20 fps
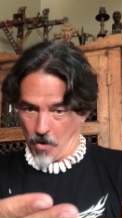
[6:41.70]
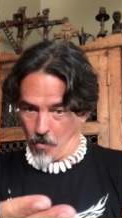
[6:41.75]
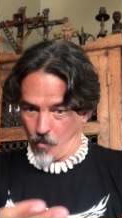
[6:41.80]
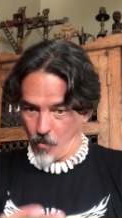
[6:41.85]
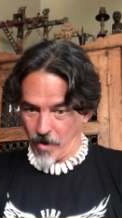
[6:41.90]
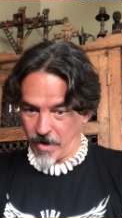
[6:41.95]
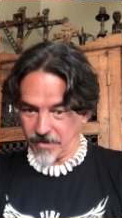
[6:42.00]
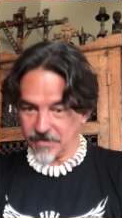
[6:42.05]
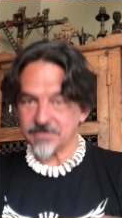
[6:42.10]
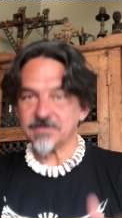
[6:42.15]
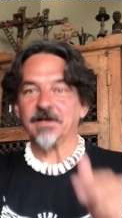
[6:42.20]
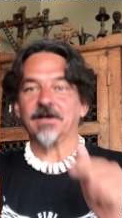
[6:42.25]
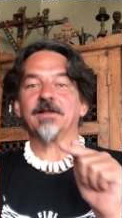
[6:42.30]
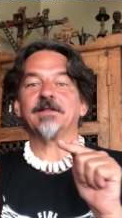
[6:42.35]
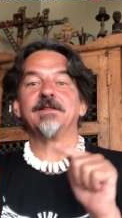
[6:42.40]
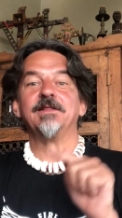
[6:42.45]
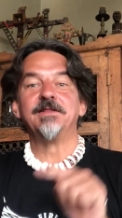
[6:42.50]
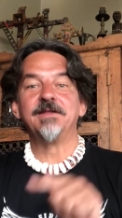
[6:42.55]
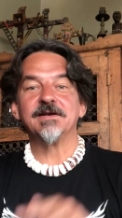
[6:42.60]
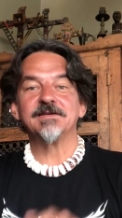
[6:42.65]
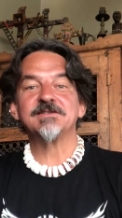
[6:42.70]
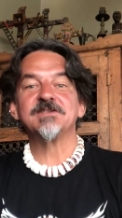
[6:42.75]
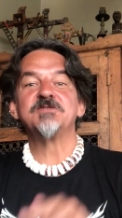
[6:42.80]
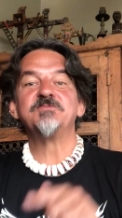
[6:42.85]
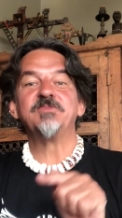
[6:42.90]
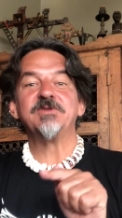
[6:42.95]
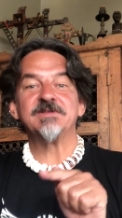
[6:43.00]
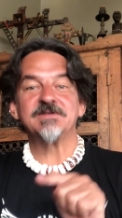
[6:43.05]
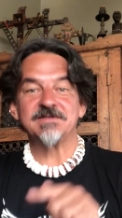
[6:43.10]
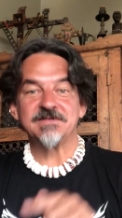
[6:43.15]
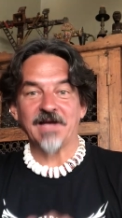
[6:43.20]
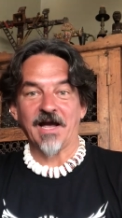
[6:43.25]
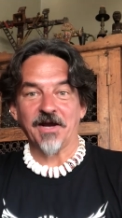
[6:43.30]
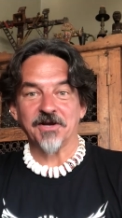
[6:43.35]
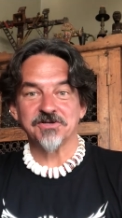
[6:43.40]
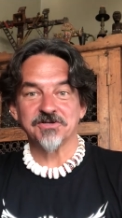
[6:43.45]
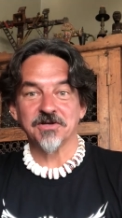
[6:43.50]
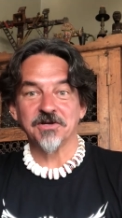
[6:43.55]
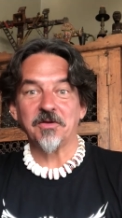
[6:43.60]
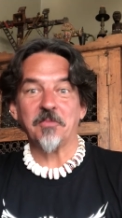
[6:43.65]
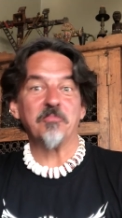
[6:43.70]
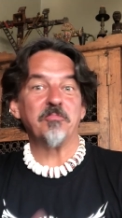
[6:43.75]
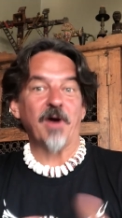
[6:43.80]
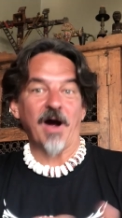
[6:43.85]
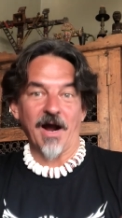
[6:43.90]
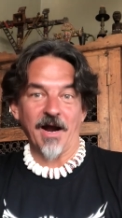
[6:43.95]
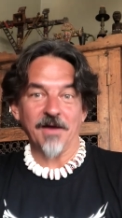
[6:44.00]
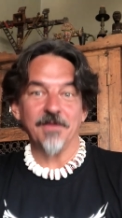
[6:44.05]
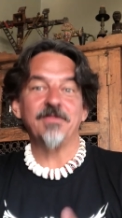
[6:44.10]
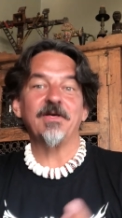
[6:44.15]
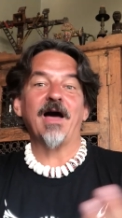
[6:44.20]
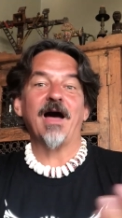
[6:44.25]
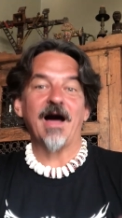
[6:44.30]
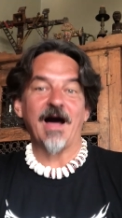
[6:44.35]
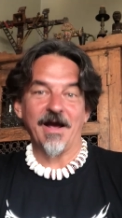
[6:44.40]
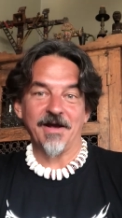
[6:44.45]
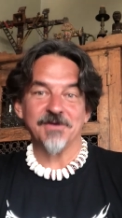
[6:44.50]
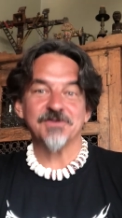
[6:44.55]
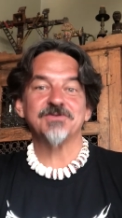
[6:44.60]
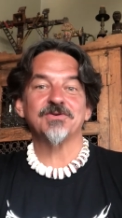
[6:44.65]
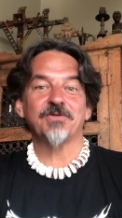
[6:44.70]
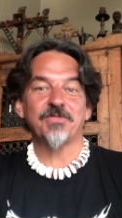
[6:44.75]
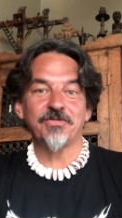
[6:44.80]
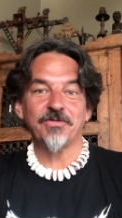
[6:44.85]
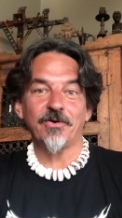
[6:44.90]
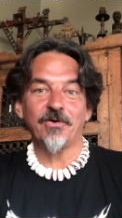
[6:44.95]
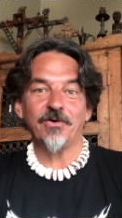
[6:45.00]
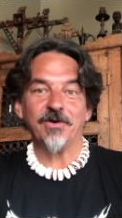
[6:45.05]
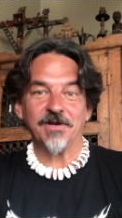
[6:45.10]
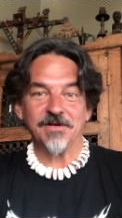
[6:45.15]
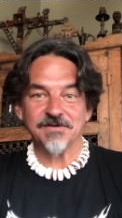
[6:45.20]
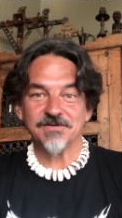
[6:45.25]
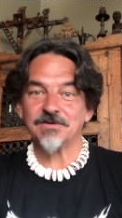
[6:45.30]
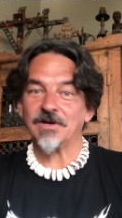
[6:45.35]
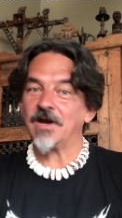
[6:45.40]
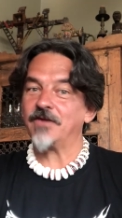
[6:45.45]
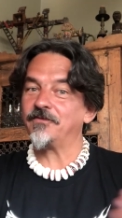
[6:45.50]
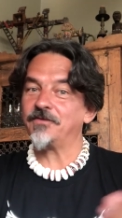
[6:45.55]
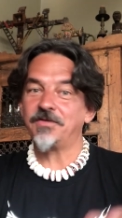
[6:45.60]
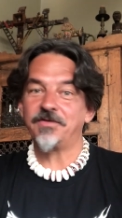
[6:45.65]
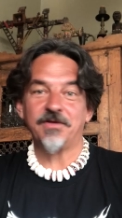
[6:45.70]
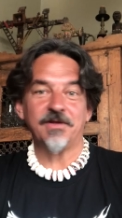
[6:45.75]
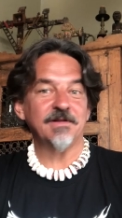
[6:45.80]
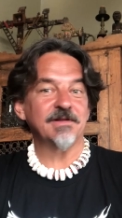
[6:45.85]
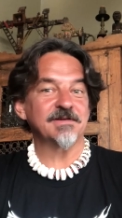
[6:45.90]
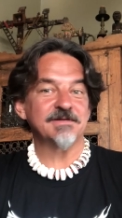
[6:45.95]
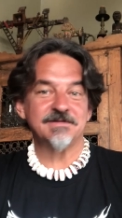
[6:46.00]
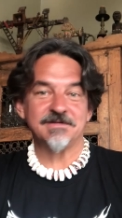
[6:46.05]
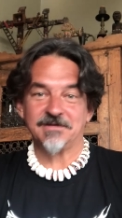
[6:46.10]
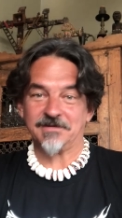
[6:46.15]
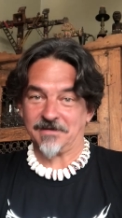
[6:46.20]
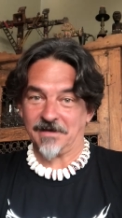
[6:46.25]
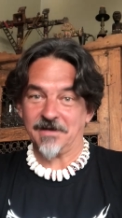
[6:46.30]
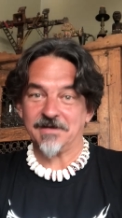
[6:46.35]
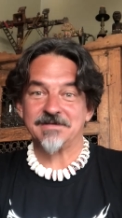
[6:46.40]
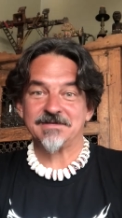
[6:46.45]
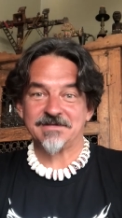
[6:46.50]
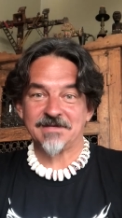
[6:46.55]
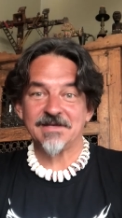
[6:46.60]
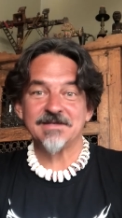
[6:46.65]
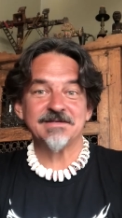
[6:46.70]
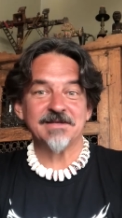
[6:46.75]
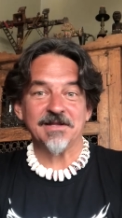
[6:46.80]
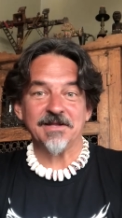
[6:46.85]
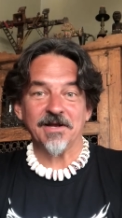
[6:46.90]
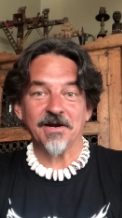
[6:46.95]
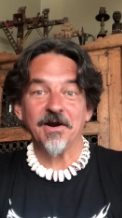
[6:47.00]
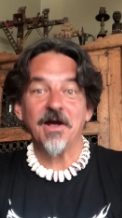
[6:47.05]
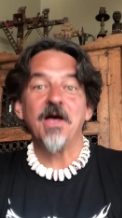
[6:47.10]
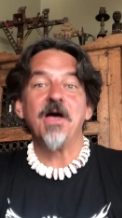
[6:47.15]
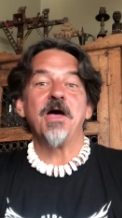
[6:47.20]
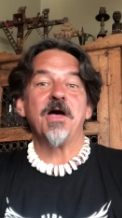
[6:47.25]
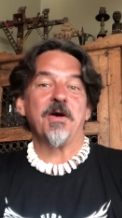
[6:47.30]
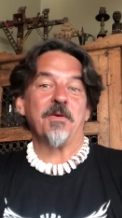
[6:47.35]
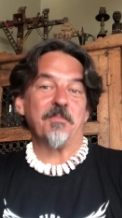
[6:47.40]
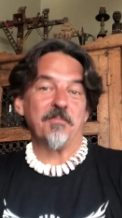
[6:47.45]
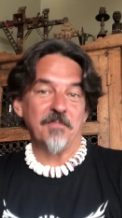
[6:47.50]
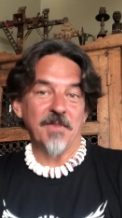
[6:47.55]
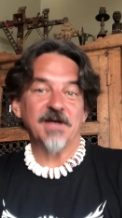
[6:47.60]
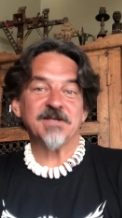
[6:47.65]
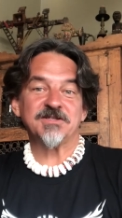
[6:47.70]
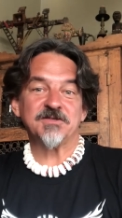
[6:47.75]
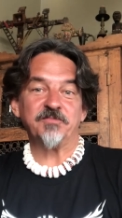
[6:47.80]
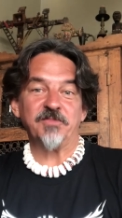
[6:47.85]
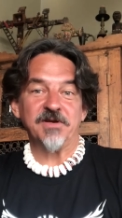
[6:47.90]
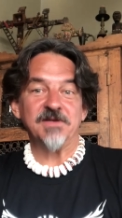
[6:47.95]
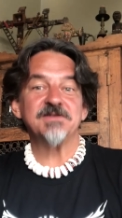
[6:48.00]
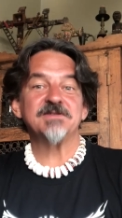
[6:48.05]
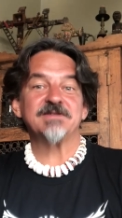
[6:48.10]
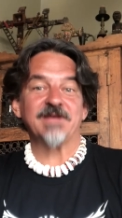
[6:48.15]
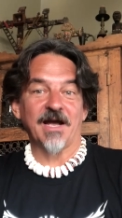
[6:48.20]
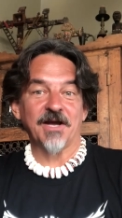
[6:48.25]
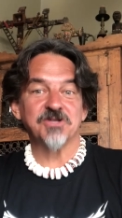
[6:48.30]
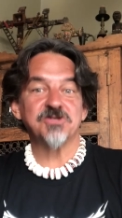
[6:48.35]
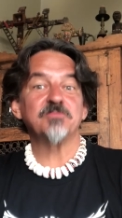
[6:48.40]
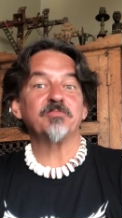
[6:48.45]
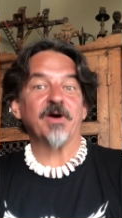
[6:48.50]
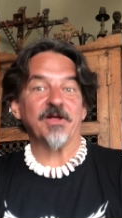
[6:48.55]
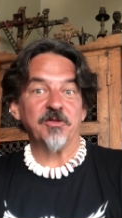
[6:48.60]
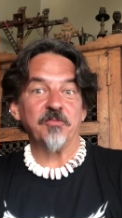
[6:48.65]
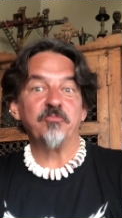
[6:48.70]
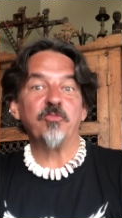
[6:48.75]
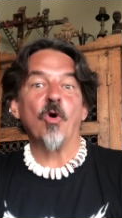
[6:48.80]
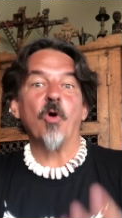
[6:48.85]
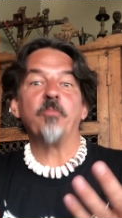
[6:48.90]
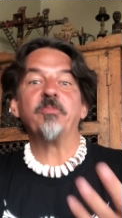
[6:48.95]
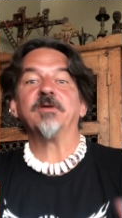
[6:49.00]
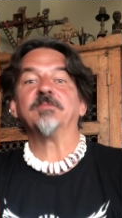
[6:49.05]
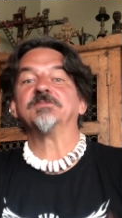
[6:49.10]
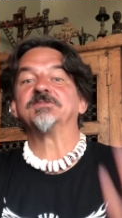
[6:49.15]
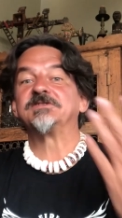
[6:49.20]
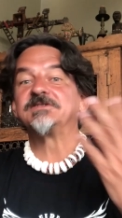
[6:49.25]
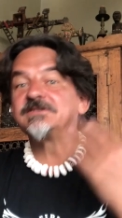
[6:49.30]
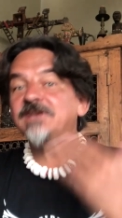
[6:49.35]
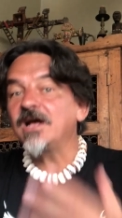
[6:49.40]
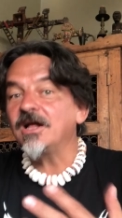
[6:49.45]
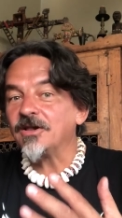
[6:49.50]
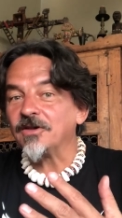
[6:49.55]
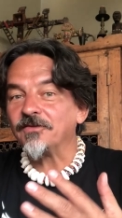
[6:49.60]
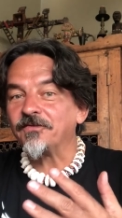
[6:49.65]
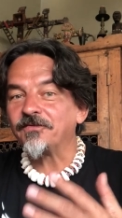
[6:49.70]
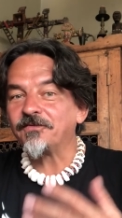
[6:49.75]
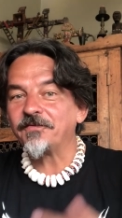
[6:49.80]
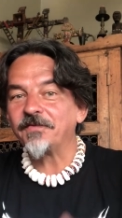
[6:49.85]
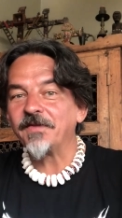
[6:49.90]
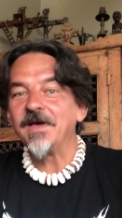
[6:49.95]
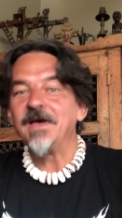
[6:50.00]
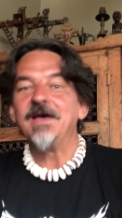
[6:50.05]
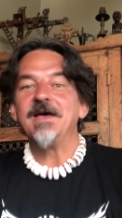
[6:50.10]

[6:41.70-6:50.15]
wait a second, this has been sanctioned by the highest authority. So everything that it says in there must be sanctioned by the Pope himself.